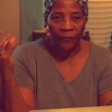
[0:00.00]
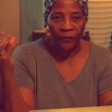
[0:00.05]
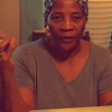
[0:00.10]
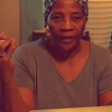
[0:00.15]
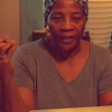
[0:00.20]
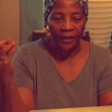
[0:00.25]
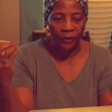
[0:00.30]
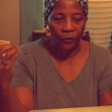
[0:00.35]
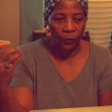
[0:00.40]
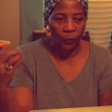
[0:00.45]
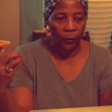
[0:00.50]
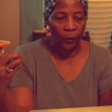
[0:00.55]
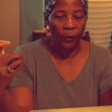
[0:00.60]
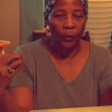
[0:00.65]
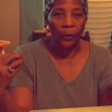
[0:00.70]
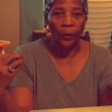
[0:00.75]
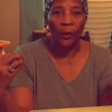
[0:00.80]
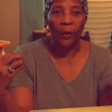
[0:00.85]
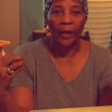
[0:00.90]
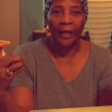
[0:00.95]
this
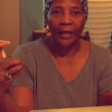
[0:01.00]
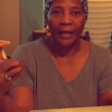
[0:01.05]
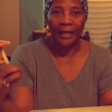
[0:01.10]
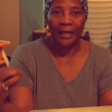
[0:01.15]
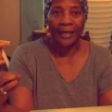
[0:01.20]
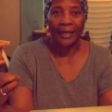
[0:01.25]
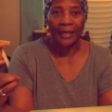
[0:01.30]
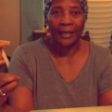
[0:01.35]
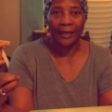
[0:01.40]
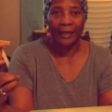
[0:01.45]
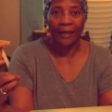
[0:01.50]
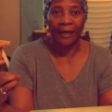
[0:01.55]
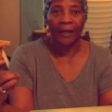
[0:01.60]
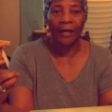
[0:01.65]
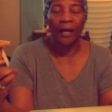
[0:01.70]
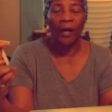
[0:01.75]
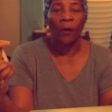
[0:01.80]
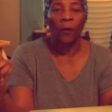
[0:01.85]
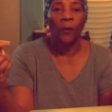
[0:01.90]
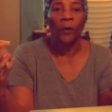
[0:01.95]
world here.
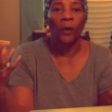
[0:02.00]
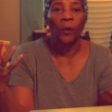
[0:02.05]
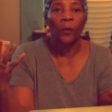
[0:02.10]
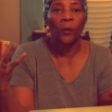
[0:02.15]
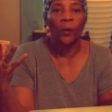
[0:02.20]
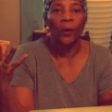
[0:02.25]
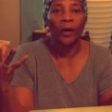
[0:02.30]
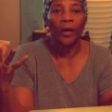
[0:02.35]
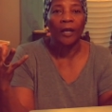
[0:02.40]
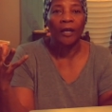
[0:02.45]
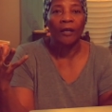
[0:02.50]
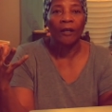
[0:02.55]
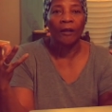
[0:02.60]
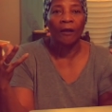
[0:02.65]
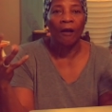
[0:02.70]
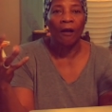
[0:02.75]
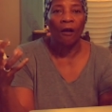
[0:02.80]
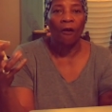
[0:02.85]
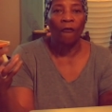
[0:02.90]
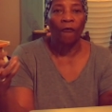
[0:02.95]
We're
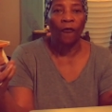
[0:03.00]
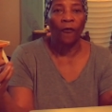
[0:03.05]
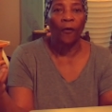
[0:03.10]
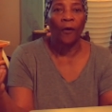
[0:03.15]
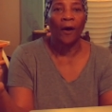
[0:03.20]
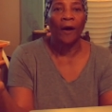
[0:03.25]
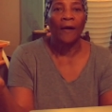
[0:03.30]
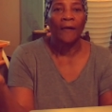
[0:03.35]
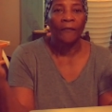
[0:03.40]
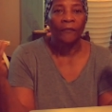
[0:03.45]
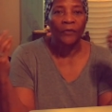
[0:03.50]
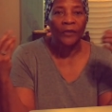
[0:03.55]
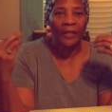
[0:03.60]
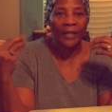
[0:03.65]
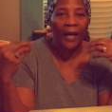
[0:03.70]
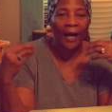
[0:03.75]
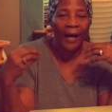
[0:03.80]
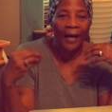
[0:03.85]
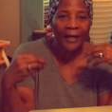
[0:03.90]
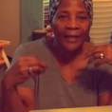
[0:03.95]
working for
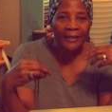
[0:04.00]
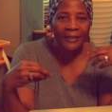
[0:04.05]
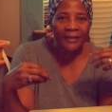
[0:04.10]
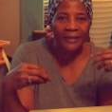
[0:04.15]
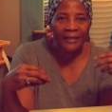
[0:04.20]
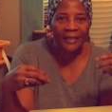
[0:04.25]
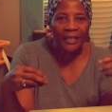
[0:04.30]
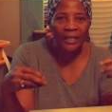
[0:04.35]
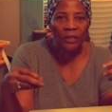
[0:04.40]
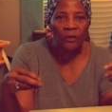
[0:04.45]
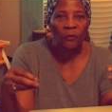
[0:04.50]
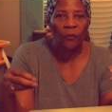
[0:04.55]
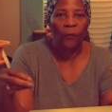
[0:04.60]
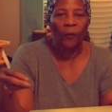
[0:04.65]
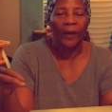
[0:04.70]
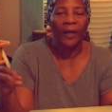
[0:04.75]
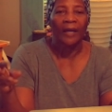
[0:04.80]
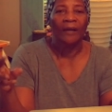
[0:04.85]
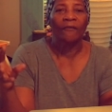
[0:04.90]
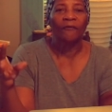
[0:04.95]
the unseen
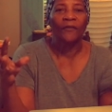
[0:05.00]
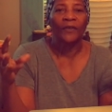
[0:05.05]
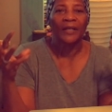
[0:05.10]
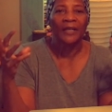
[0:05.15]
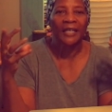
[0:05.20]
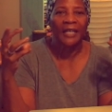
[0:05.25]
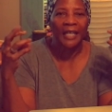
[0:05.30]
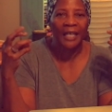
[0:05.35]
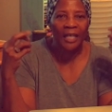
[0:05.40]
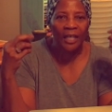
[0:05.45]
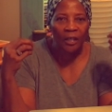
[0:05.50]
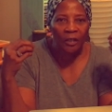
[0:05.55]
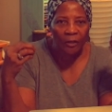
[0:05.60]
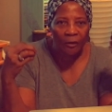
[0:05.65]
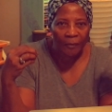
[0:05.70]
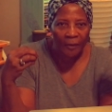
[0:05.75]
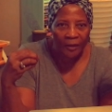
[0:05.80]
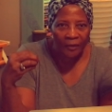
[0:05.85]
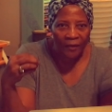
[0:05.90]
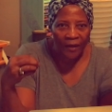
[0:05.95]
realm, for the
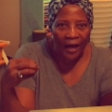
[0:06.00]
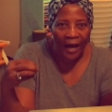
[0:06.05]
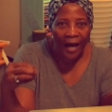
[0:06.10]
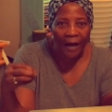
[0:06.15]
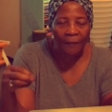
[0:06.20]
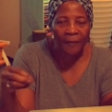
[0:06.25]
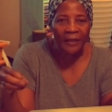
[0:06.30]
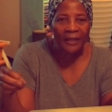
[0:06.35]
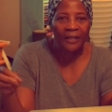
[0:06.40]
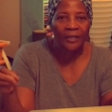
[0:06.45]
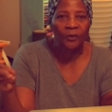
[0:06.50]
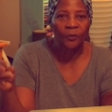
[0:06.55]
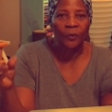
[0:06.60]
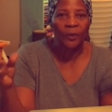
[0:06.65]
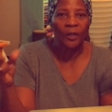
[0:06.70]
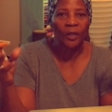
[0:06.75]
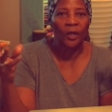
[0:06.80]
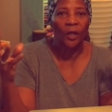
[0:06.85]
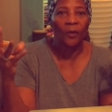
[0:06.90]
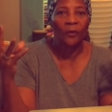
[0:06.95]
kingdom of God, because
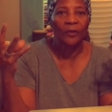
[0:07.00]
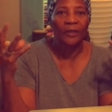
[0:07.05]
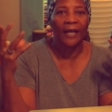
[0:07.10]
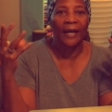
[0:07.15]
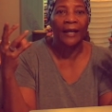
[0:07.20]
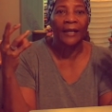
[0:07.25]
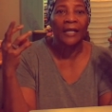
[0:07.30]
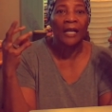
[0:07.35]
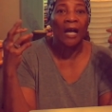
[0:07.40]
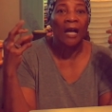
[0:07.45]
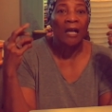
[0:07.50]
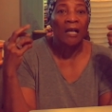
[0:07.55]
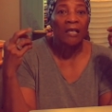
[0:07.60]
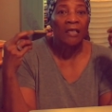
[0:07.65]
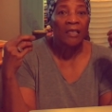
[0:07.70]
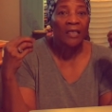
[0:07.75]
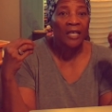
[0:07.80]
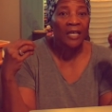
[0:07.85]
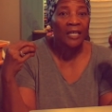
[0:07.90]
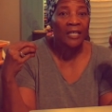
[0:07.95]
we know that
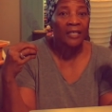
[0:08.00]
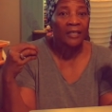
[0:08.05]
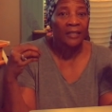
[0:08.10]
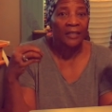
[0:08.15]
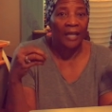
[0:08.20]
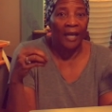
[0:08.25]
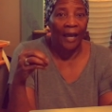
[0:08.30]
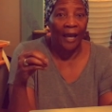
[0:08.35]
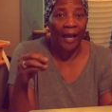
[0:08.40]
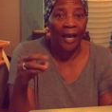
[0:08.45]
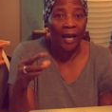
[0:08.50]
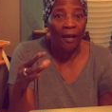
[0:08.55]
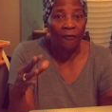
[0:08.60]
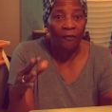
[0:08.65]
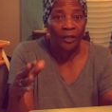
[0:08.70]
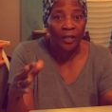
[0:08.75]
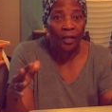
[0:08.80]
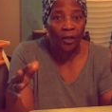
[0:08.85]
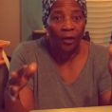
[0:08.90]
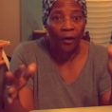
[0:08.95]
this
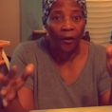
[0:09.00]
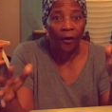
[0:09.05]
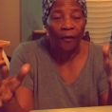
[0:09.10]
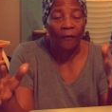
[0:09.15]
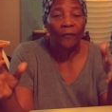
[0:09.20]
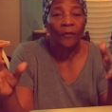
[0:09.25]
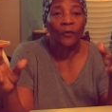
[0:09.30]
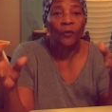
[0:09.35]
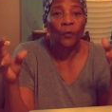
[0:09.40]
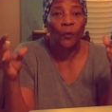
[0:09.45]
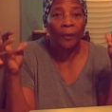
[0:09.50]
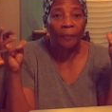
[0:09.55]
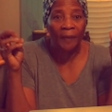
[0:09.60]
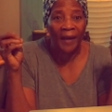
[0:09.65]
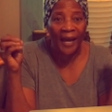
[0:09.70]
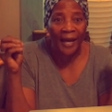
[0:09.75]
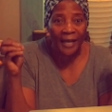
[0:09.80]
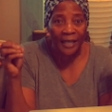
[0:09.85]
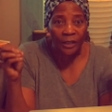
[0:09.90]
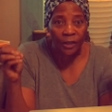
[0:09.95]
heaven and earth will
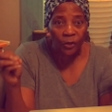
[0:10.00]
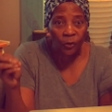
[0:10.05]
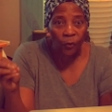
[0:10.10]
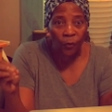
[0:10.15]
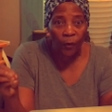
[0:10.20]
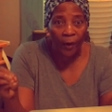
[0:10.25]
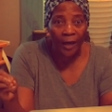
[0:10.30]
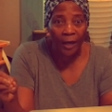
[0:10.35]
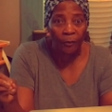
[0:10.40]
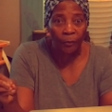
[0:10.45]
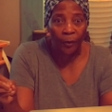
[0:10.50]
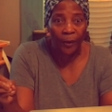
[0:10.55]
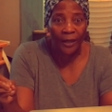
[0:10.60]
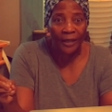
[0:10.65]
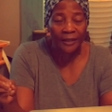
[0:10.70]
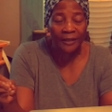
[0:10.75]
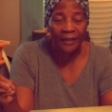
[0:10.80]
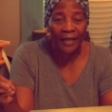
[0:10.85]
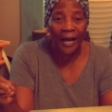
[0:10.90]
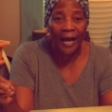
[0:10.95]
pass away,
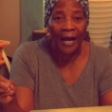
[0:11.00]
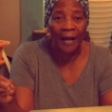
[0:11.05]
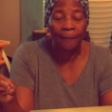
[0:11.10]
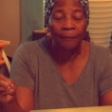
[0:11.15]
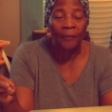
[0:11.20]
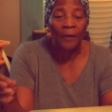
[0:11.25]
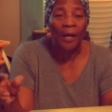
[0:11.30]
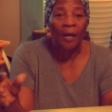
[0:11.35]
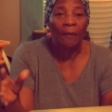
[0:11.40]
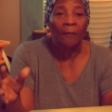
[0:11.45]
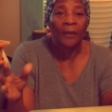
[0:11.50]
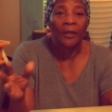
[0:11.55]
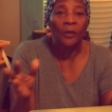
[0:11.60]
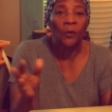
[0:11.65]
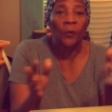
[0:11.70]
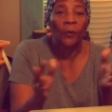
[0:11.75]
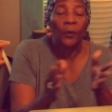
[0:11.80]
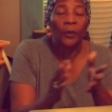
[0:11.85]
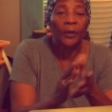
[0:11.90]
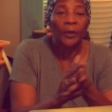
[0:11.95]
praise God. But the
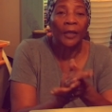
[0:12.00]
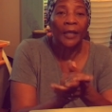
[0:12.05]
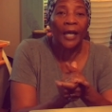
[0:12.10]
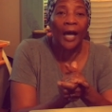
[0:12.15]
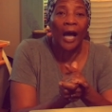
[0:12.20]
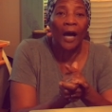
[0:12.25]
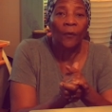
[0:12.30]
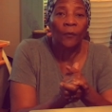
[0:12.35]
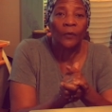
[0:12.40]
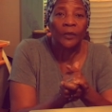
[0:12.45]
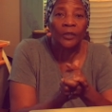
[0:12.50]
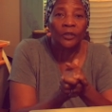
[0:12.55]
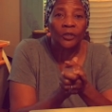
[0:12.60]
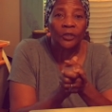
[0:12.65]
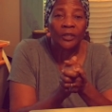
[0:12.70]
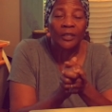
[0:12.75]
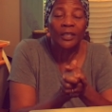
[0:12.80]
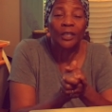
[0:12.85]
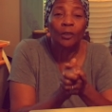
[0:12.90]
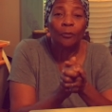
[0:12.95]
word of God will
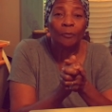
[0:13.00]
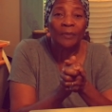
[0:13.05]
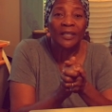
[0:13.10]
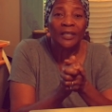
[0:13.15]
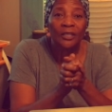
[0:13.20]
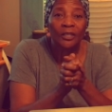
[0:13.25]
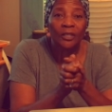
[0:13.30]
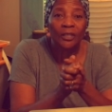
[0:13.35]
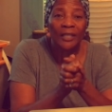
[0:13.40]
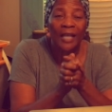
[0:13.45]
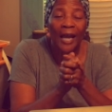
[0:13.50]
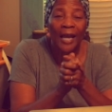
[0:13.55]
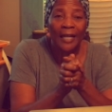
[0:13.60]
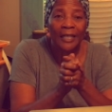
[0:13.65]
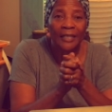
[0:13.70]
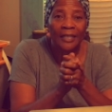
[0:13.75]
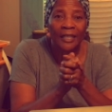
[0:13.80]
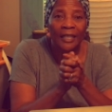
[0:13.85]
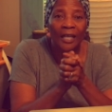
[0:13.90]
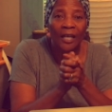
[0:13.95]
still be
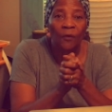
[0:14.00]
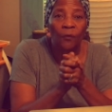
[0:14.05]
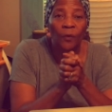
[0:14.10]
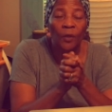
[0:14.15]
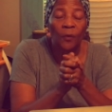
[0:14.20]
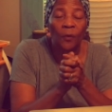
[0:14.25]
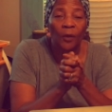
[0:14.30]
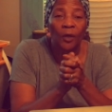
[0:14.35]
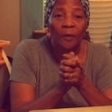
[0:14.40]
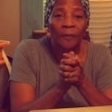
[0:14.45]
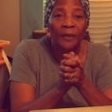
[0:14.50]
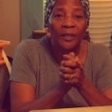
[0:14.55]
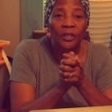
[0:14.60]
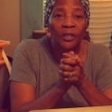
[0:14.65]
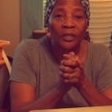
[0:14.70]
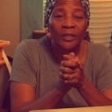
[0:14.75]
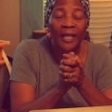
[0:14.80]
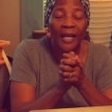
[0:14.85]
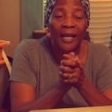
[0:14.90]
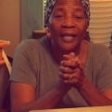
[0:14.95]
standing, and we want to be
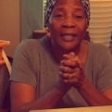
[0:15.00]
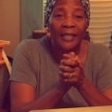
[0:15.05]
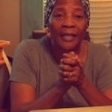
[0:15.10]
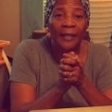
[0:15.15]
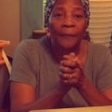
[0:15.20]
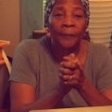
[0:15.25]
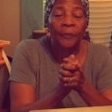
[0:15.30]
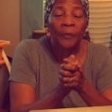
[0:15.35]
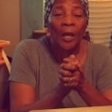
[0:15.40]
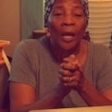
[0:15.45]
standing,